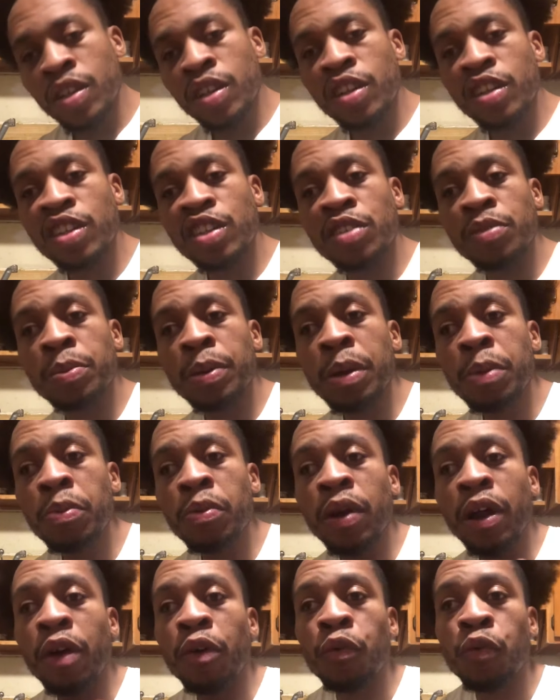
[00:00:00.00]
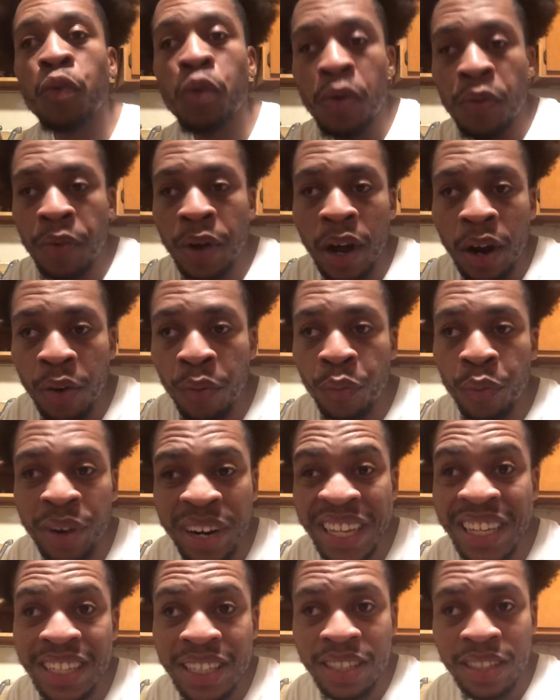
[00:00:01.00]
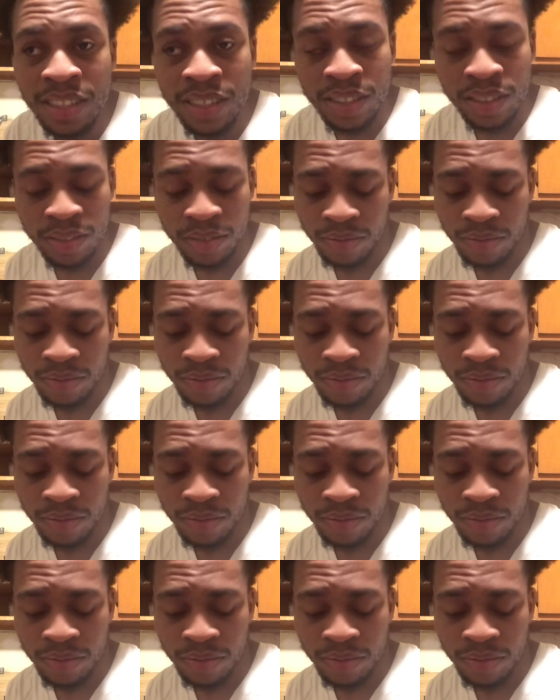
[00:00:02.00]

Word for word: It's people that forfeit rights.